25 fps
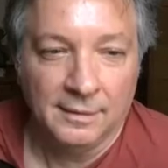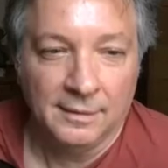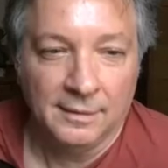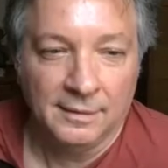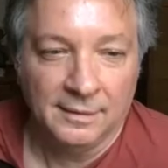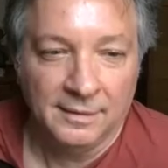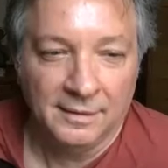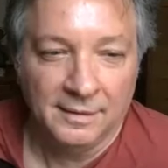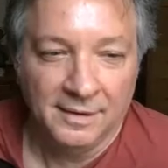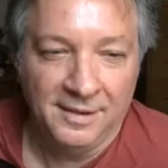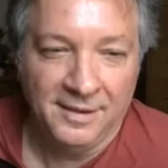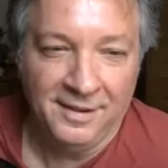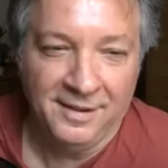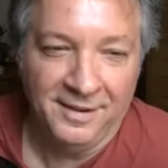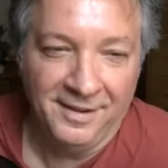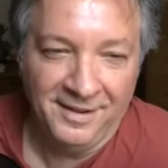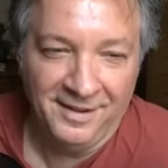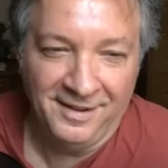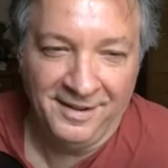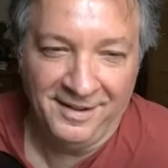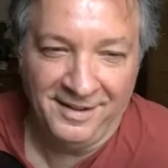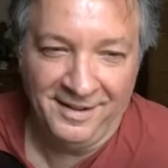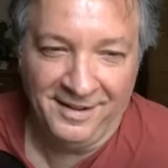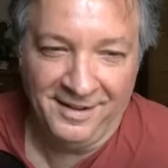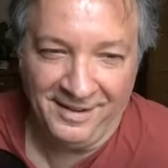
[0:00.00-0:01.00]
It's very
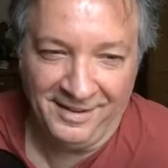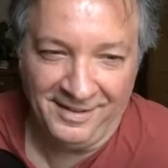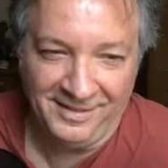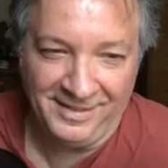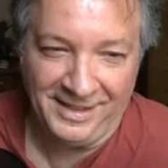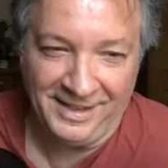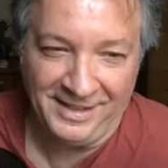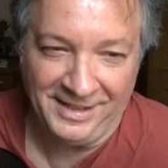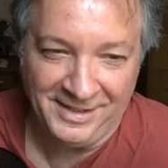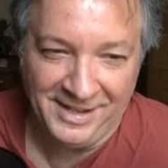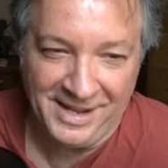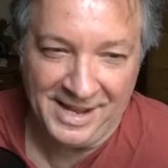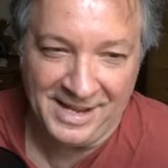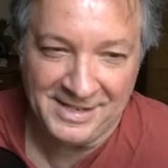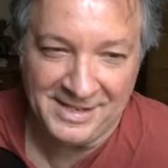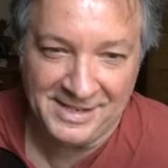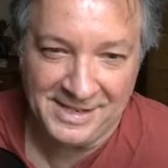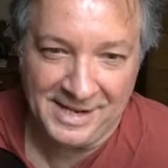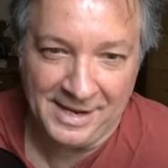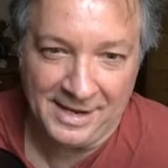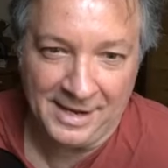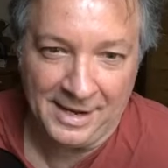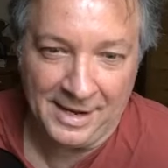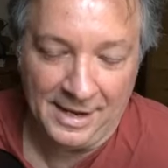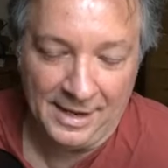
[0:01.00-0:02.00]
gay. And I was
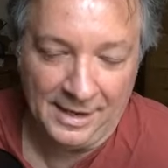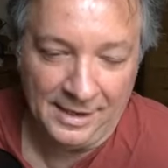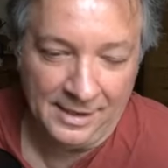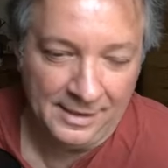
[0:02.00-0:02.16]
there a couple